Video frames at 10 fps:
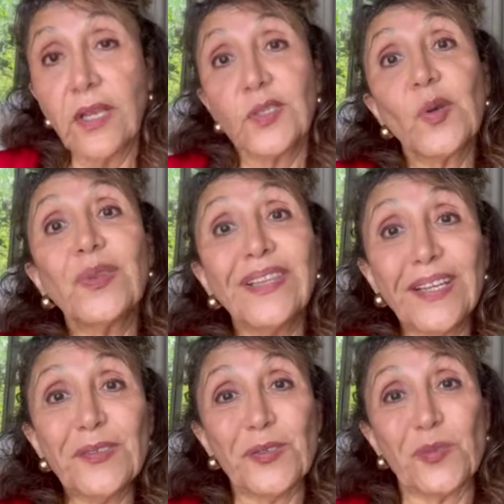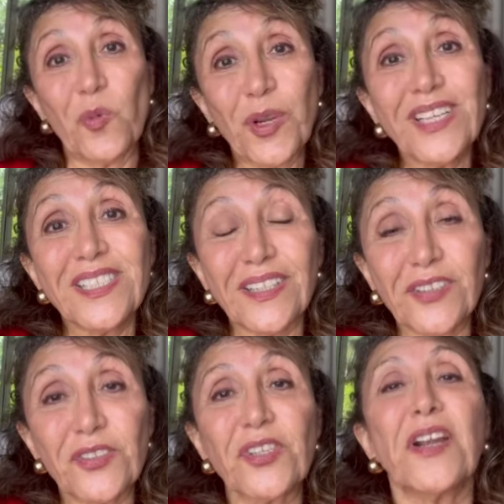So lenders, mortgage
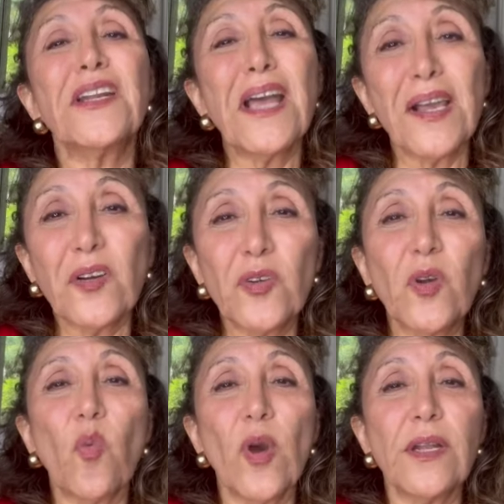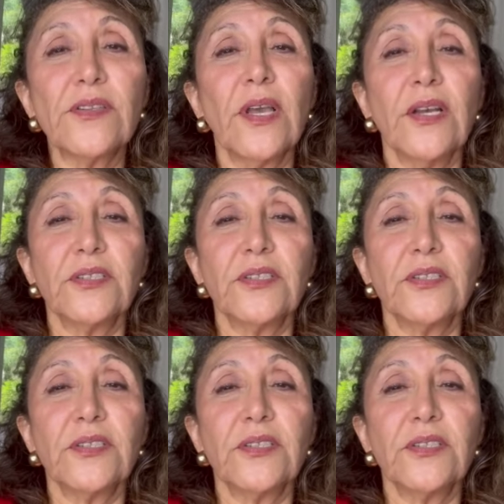lenders, are not going to want